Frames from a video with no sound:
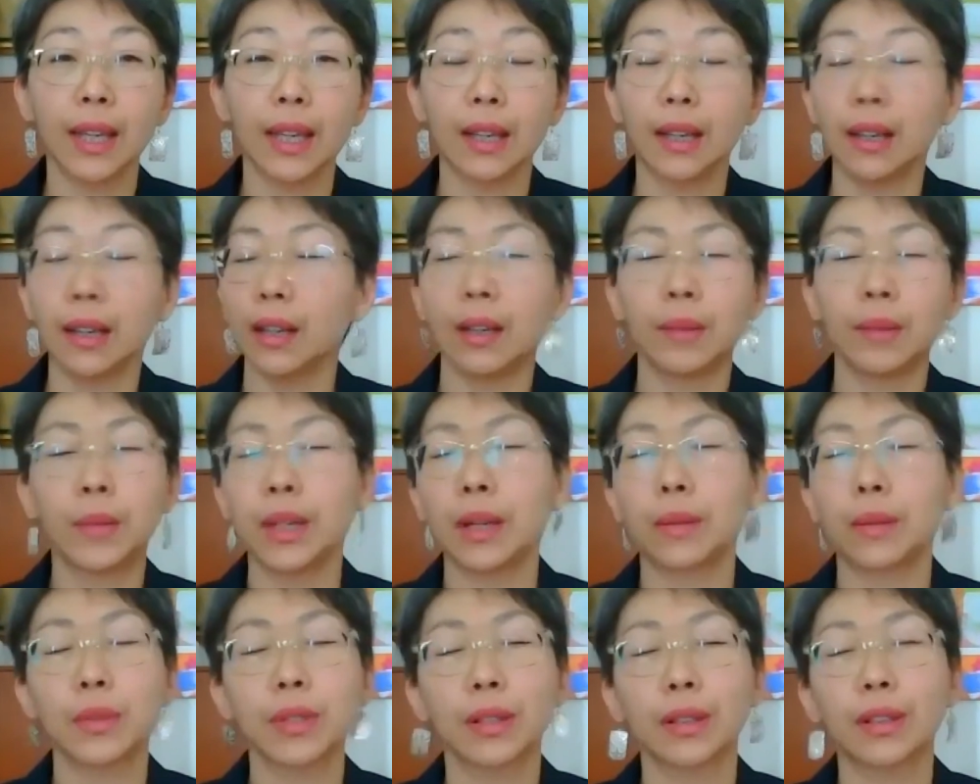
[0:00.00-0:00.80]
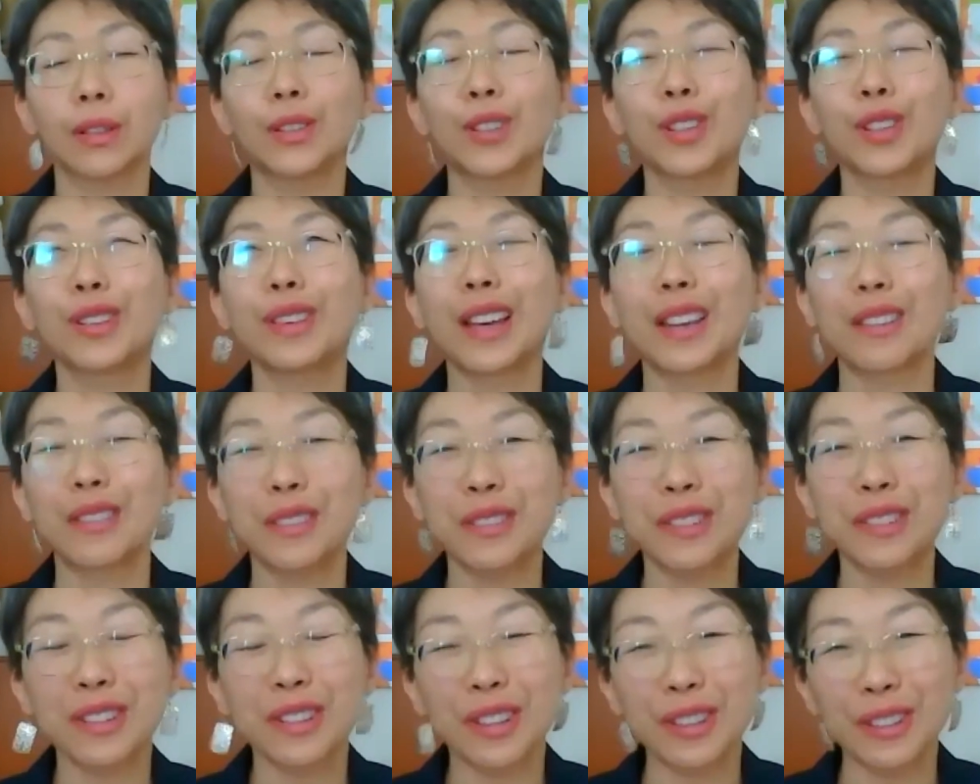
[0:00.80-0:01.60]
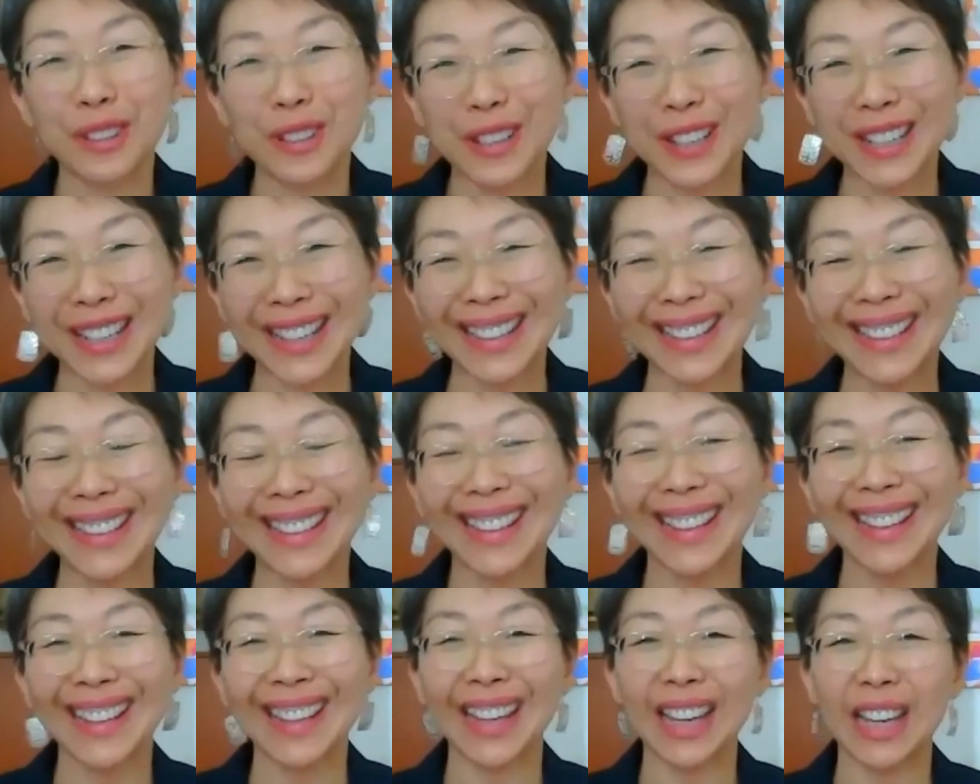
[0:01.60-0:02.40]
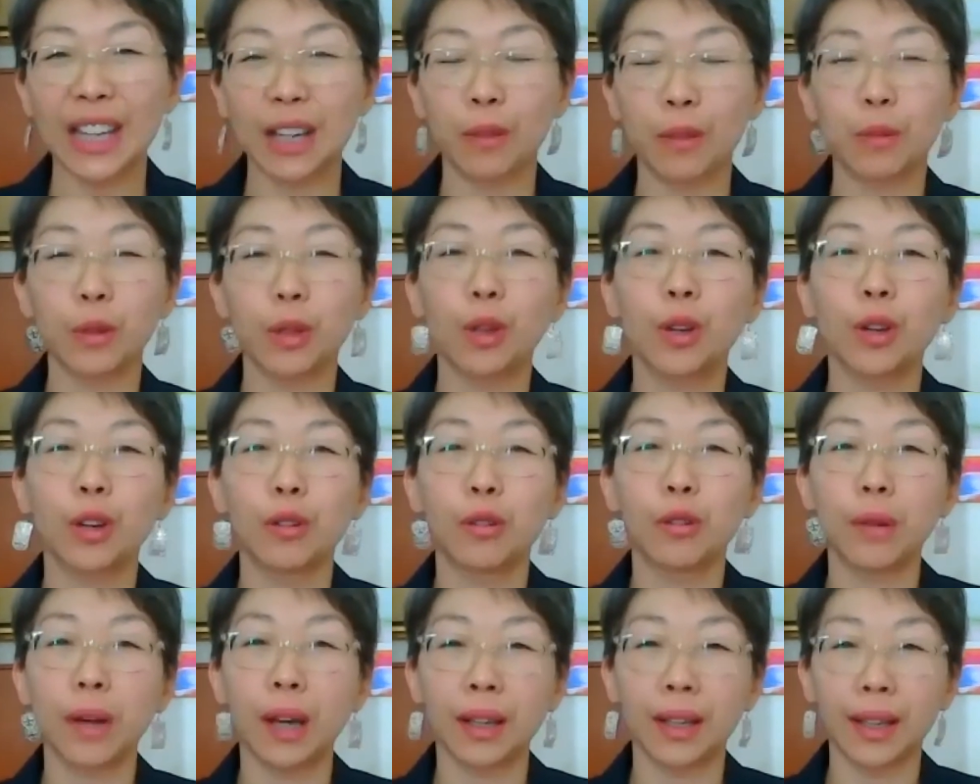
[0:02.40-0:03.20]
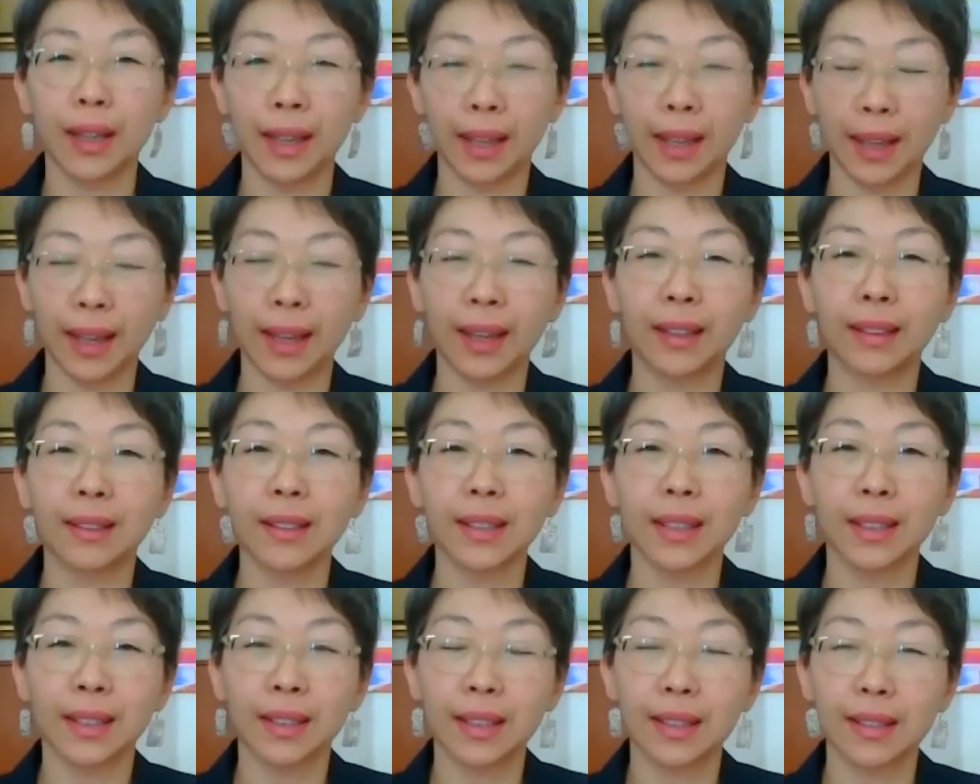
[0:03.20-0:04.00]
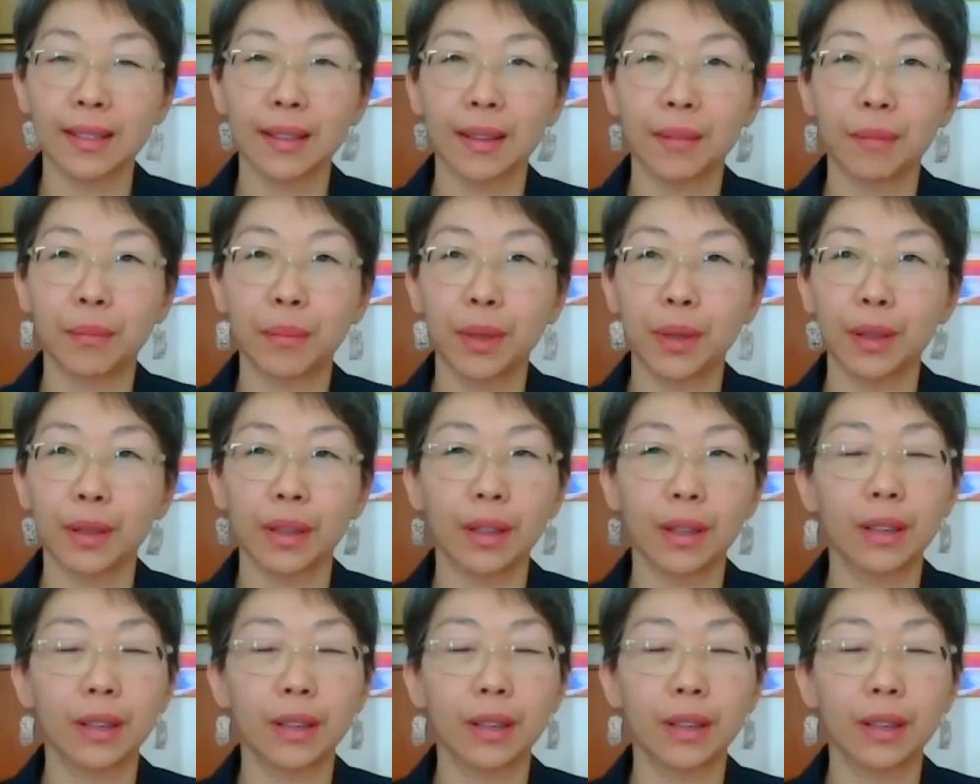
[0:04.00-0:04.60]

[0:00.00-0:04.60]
I'm sorry, 2013. And it would go end in September